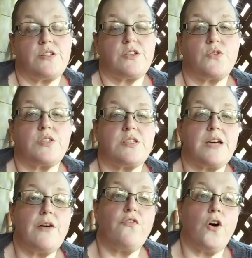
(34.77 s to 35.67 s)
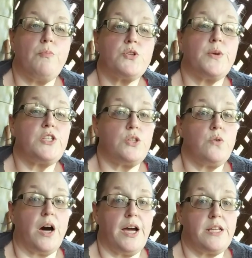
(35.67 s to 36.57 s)
So since I fall between two
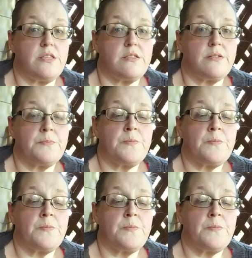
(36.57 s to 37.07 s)
heights,